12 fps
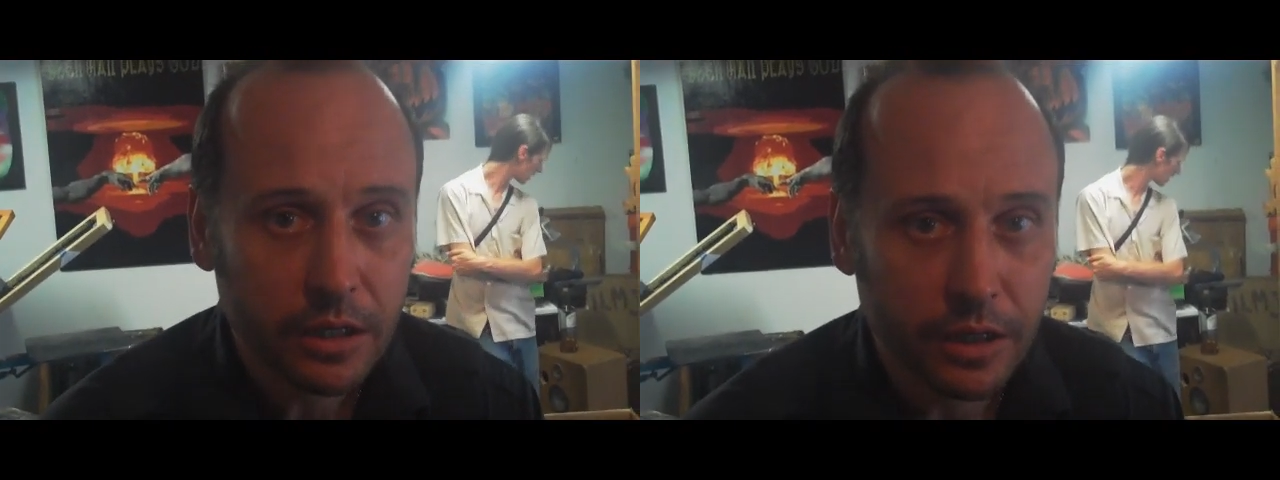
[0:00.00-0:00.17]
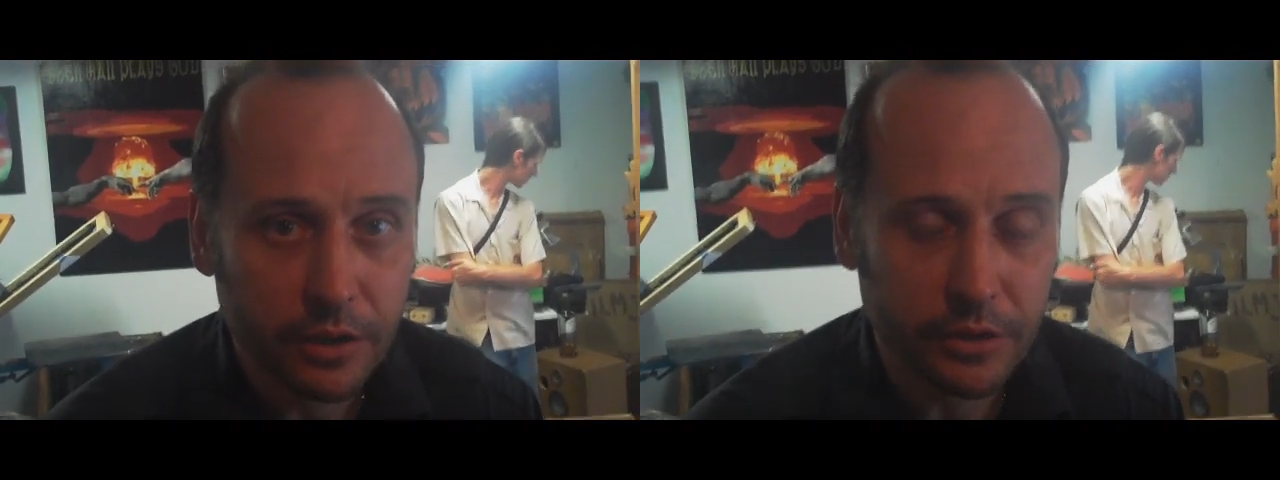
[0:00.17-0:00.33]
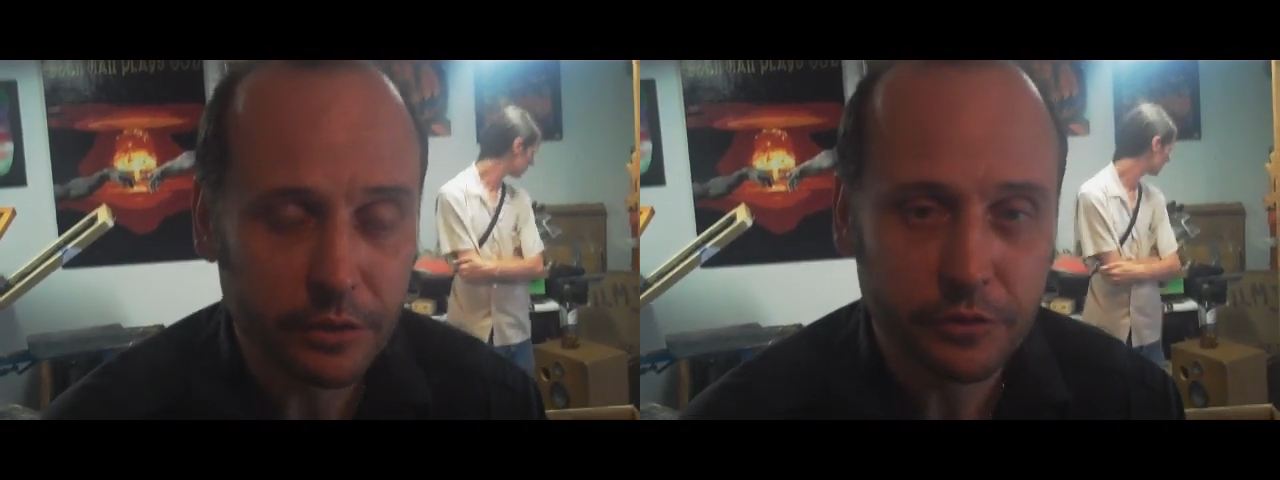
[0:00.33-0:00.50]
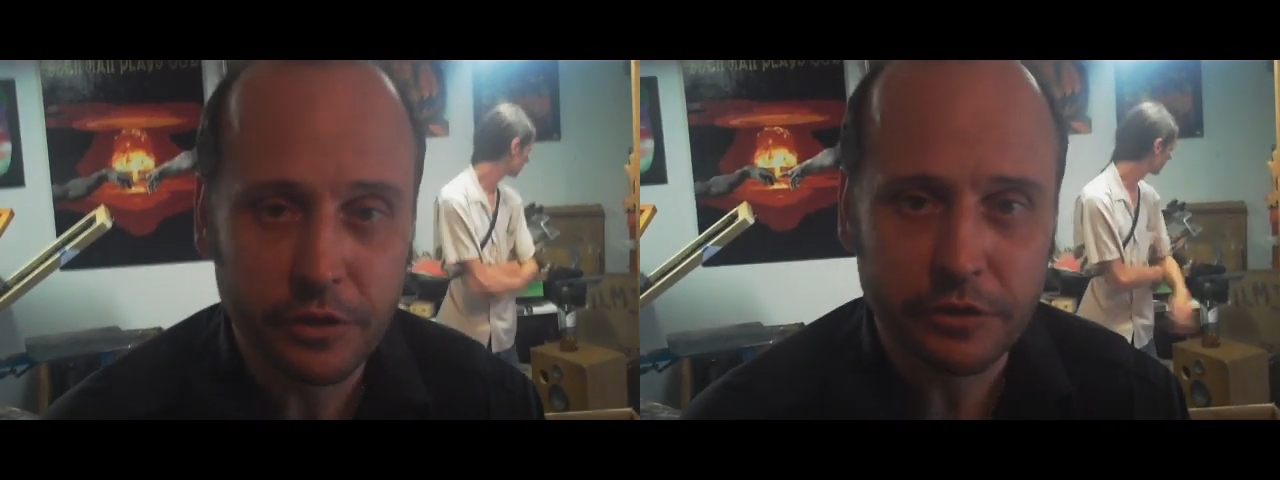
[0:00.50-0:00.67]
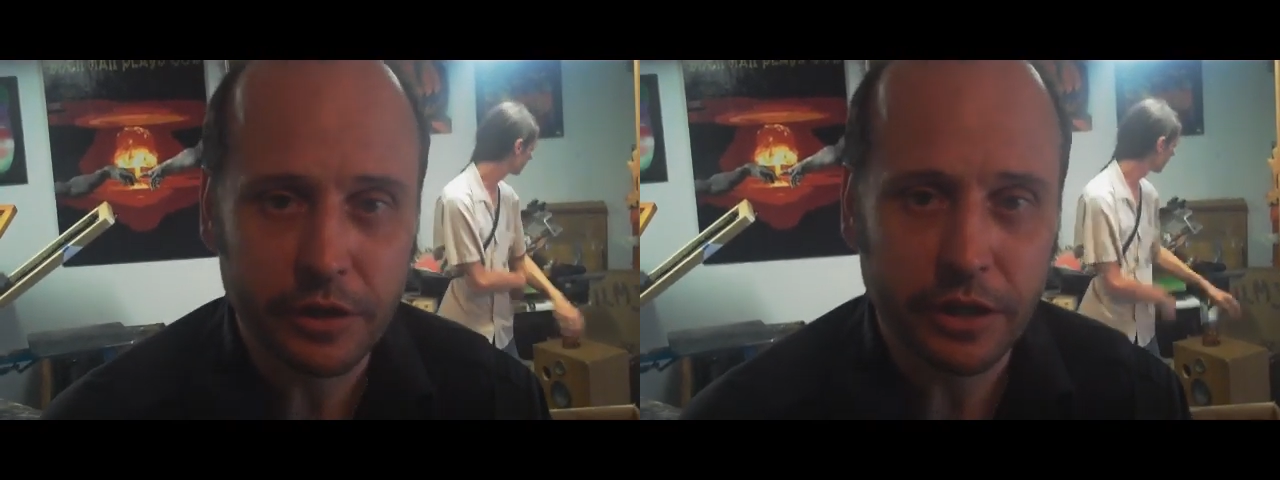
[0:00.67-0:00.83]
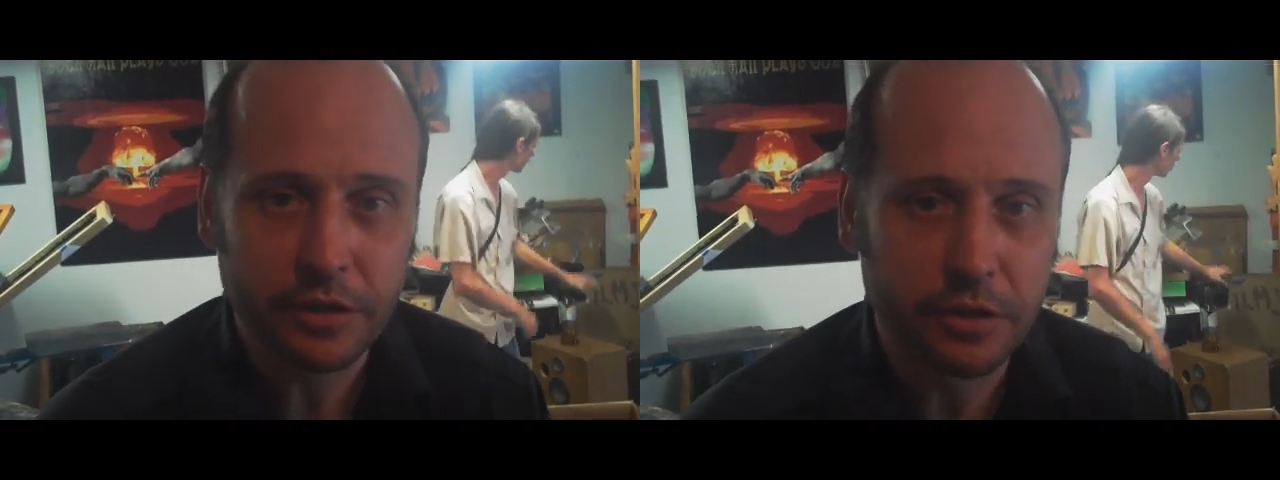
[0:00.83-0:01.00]
because he
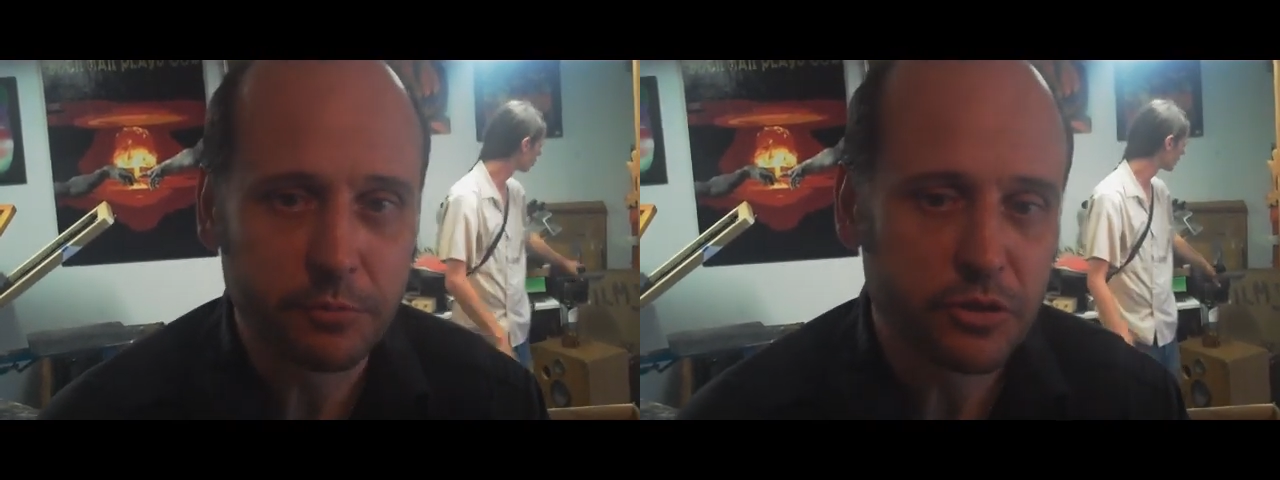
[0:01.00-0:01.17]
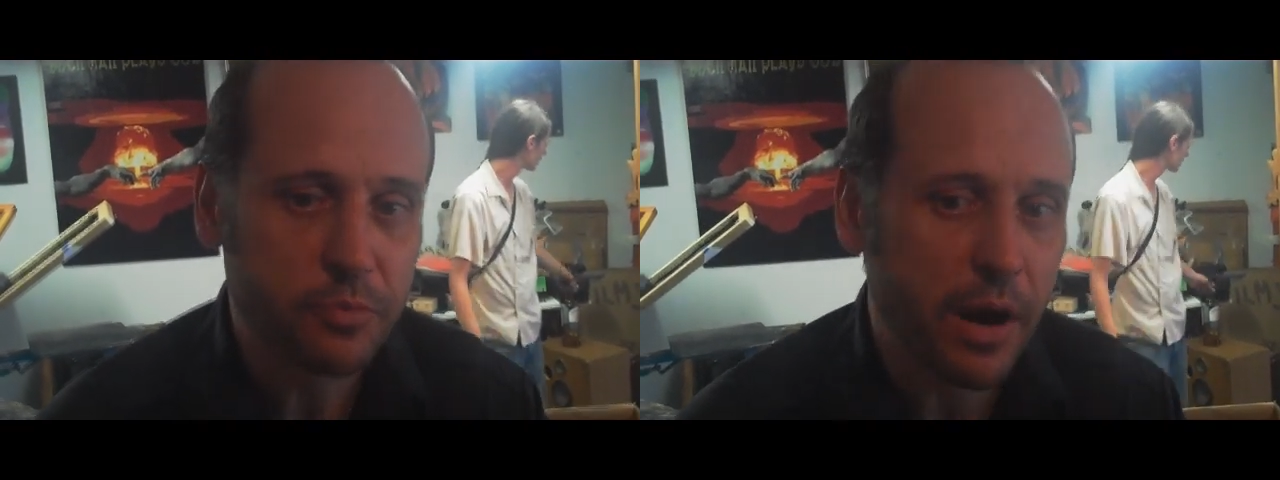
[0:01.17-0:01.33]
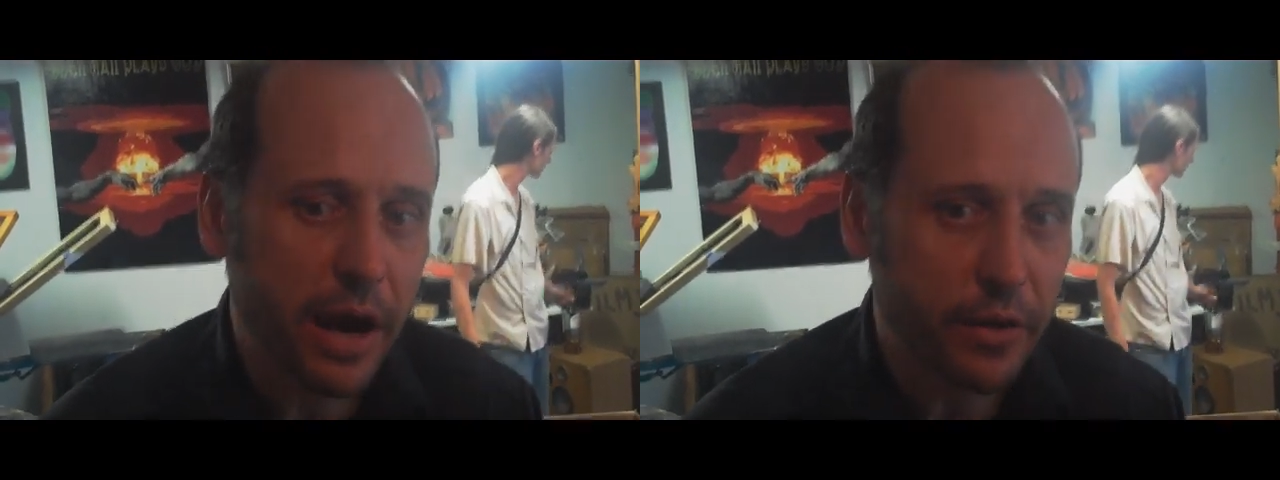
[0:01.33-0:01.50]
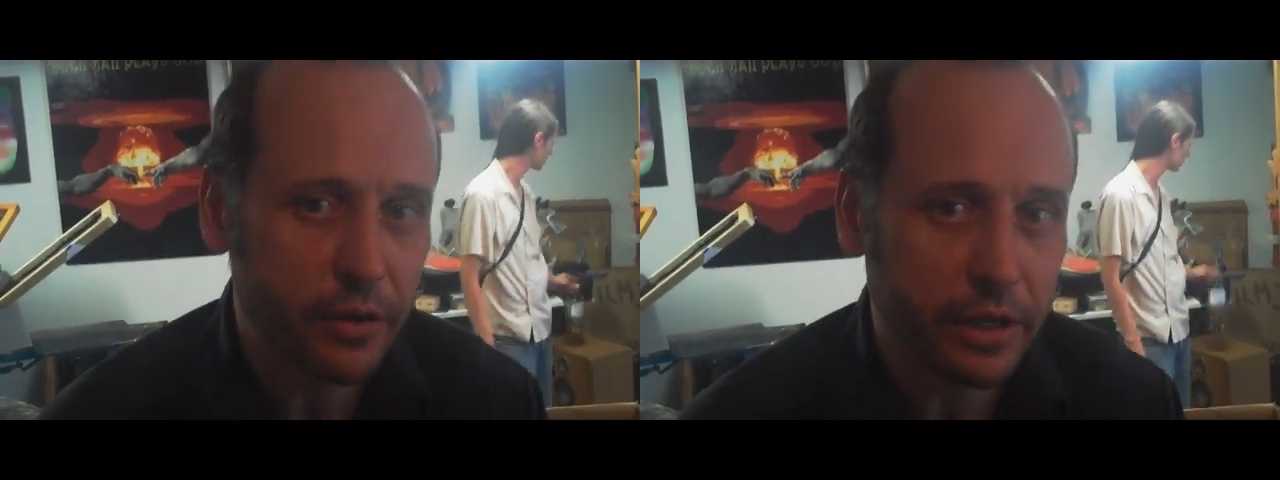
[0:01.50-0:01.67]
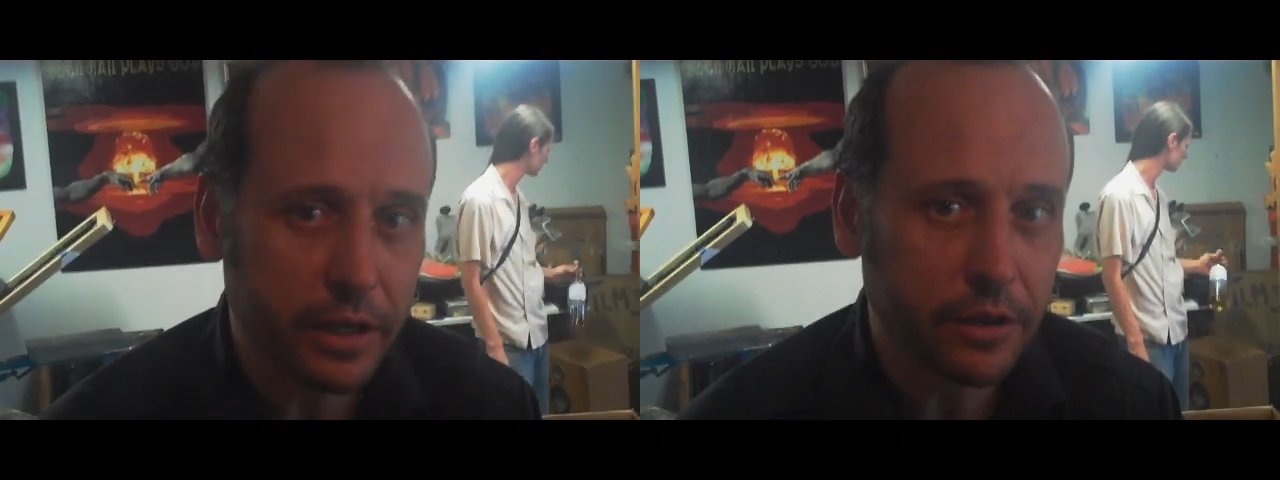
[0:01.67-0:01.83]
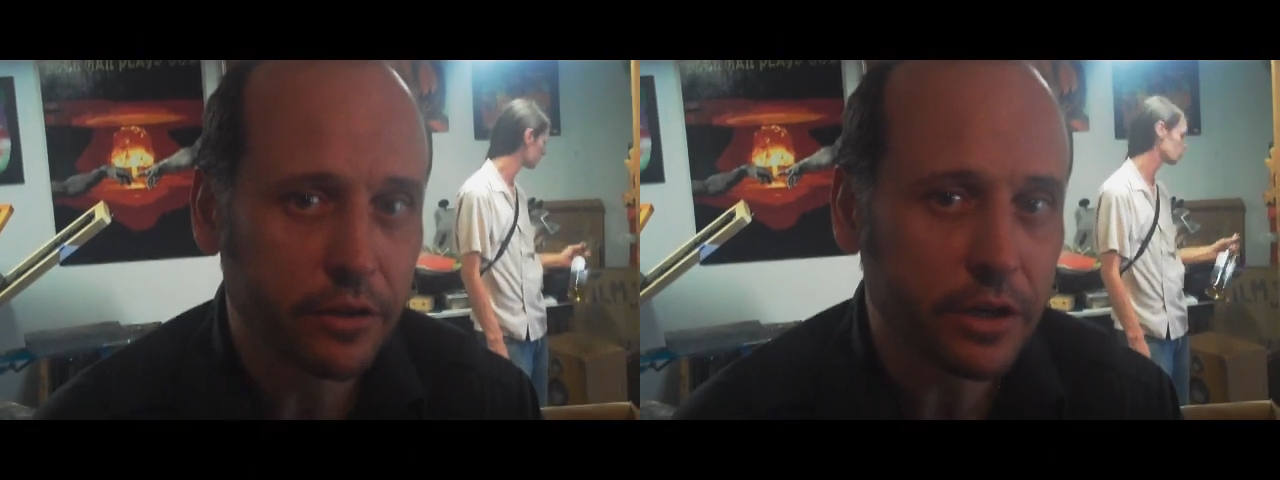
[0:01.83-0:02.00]
was like him
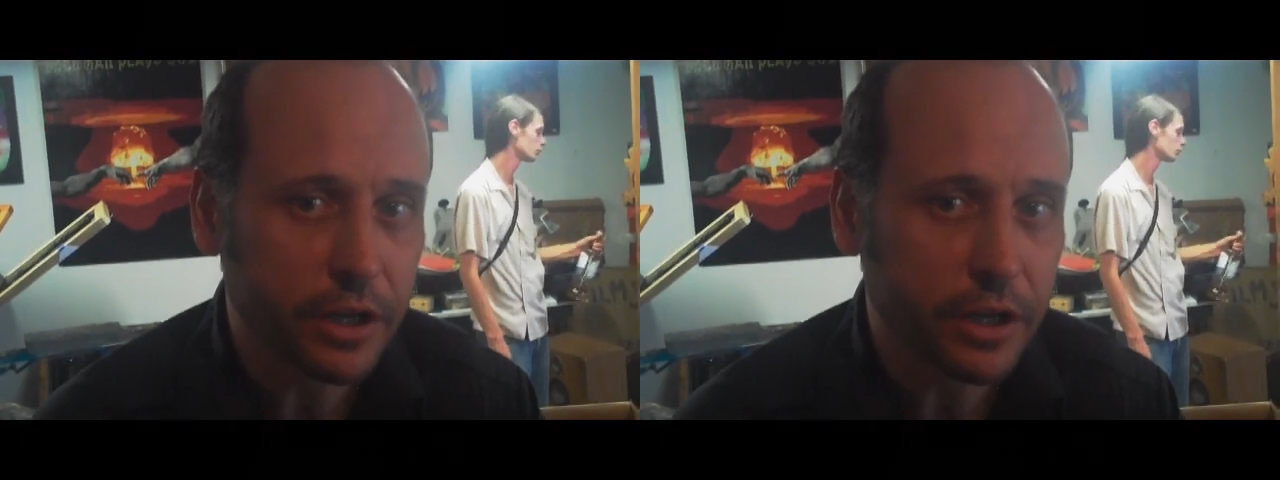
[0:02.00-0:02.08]
smiling and